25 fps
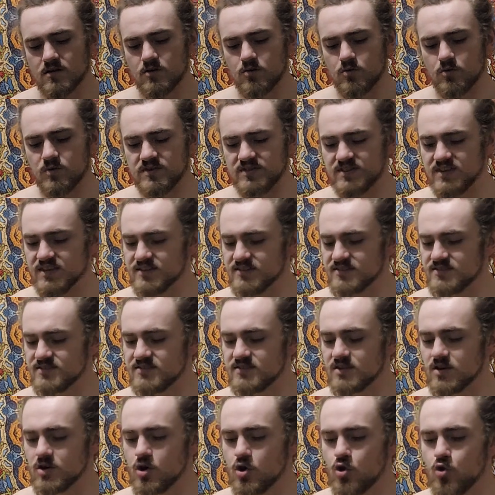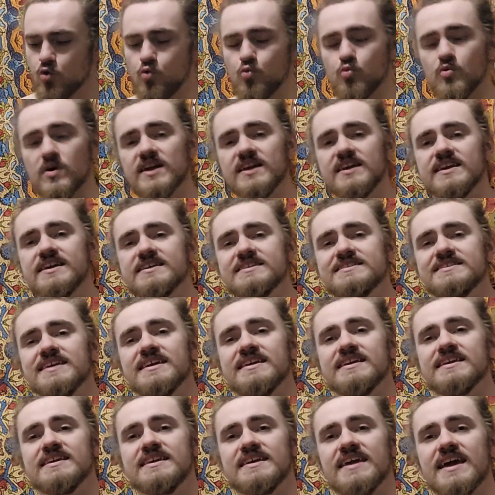with this rinky
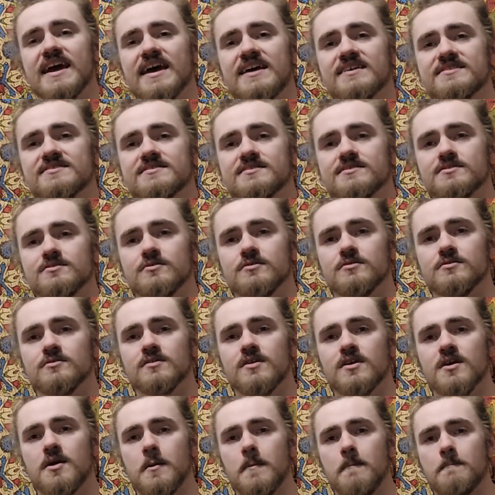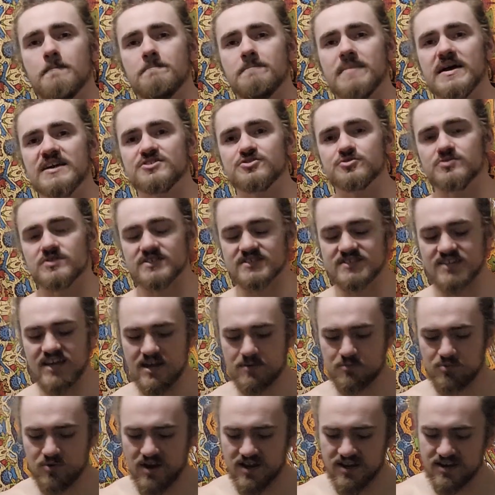dinky ass little measuring
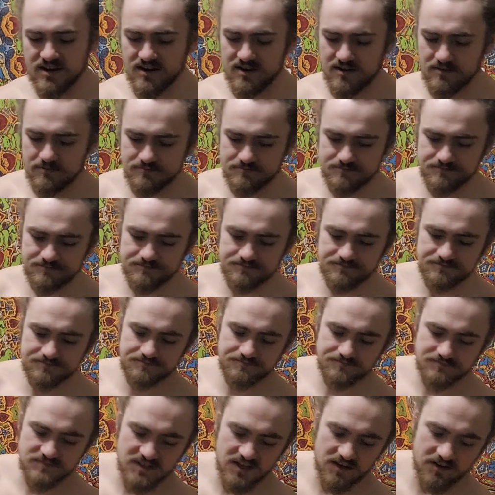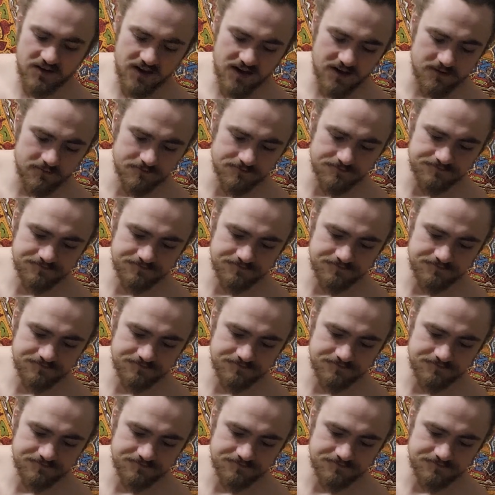tape right here. Okay?